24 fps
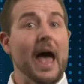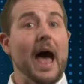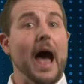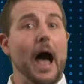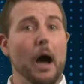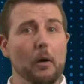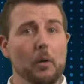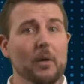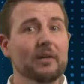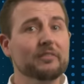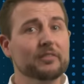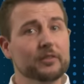
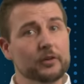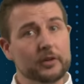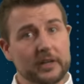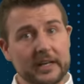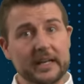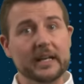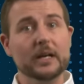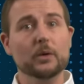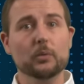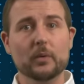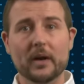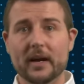However,
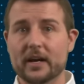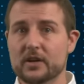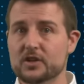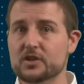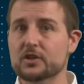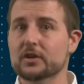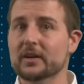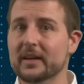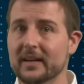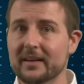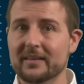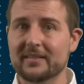
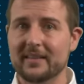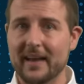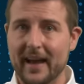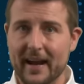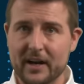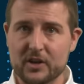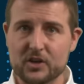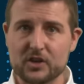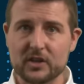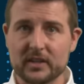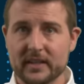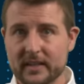KeRanger is
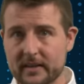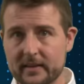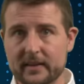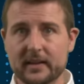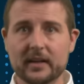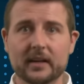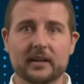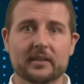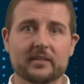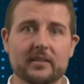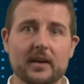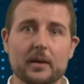actually
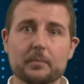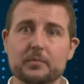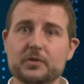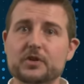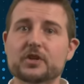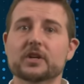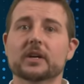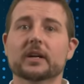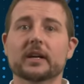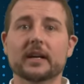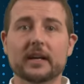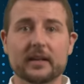the
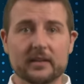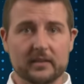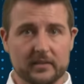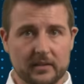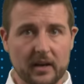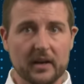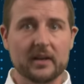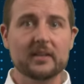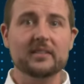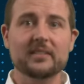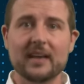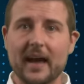exception. It
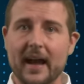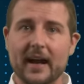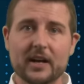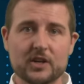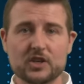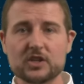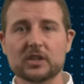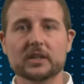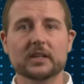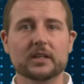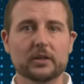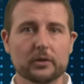does
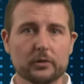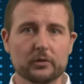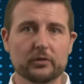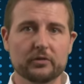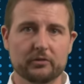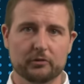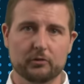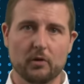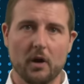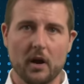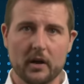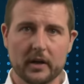actually use
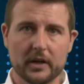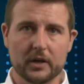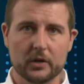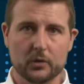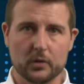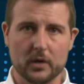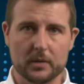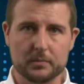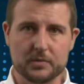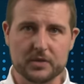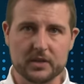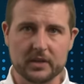strong
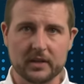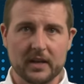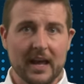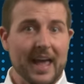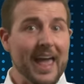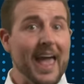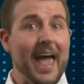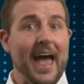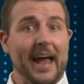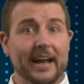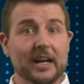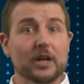encryption
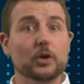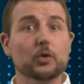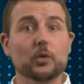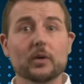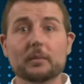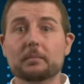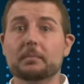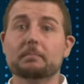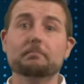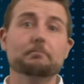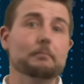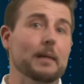and
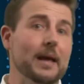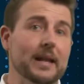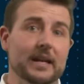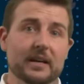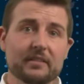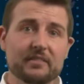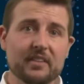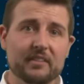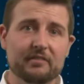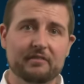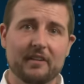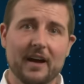encrypt many
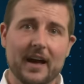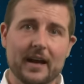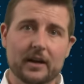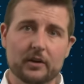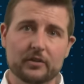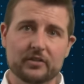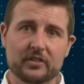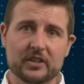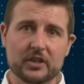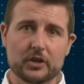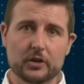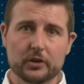of the
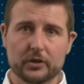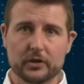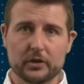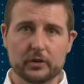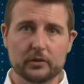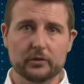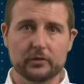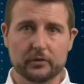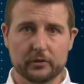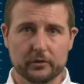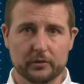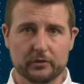files in your
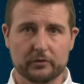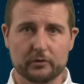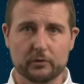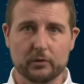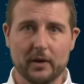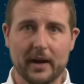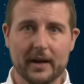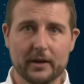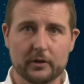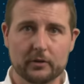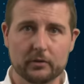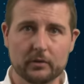user's
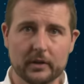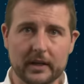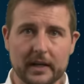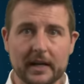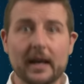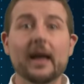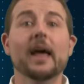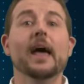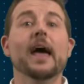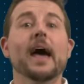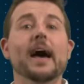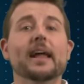directory.